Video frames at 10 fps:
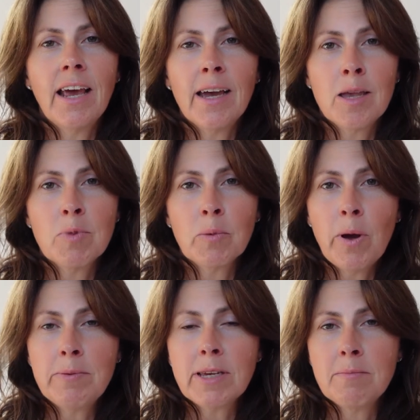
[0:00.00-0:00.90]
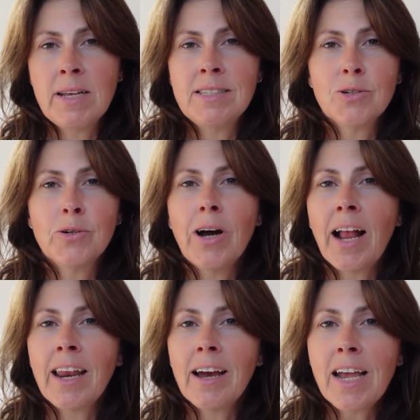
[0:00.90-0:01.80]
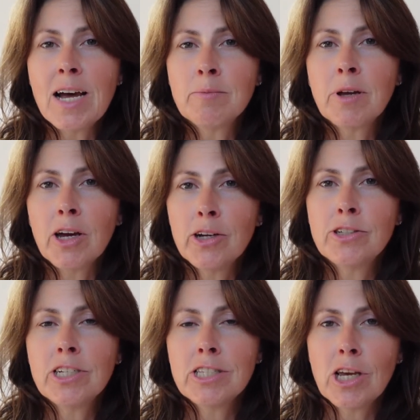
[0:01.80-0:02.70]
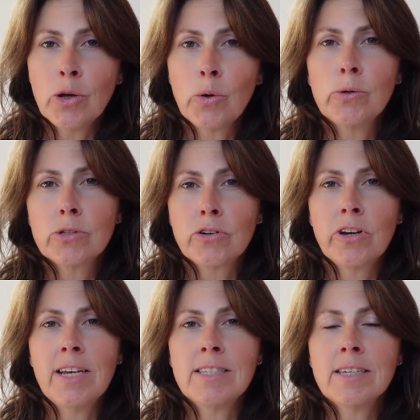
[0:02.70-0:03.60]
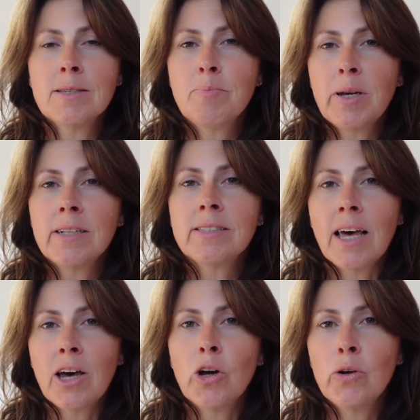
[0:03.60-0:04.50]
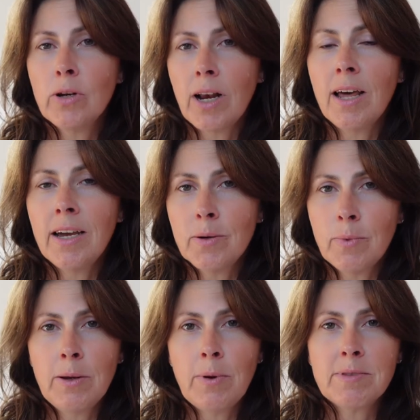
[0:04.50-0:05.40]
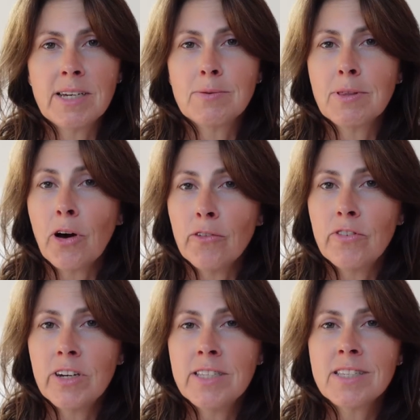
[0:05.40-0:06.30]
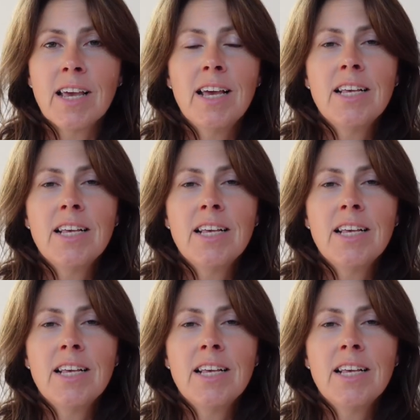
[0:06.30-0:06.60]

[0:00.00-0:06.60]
I am the website mentor and I help coaches and course creators build their own client-winning websites with confidence